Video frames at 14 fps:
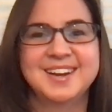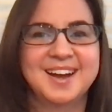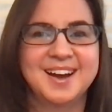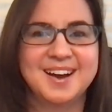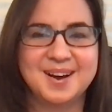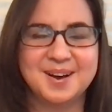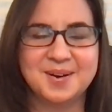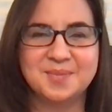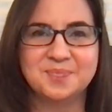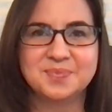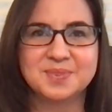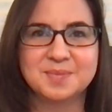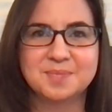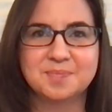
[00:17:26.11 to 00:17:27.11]

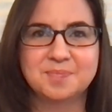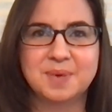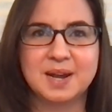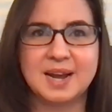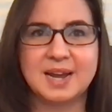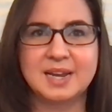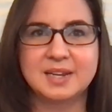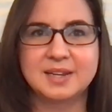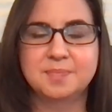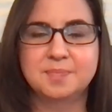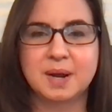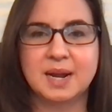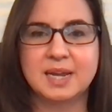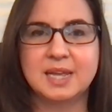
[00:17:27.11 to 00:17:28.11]
but I